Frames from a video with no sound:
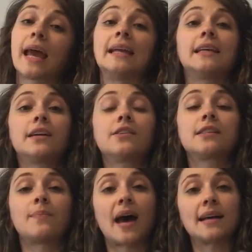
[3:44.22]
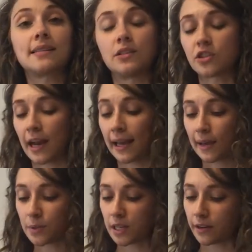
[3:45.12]
And here's the passage that I
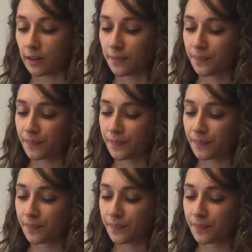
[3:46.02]
kept hearing.